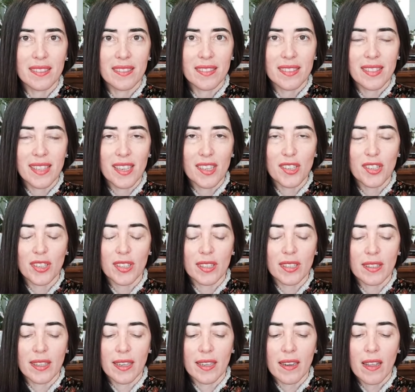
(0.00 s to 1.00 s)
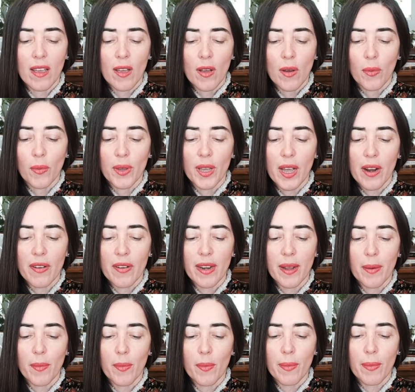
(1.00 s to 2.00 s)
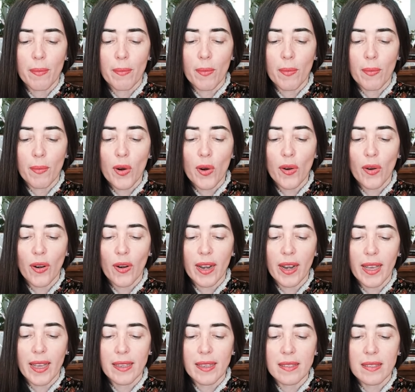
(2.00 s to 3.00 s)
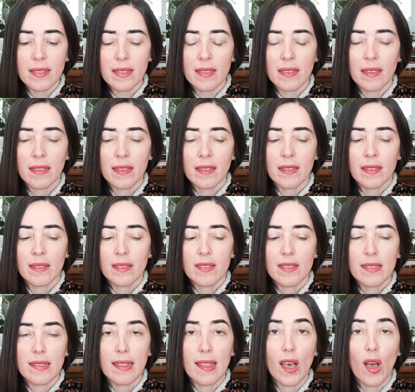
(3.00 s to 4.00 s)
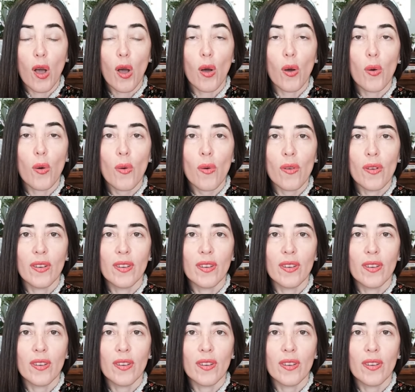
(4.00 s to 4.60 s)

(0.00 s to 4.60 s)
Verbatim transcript: session that we are in a more or less slow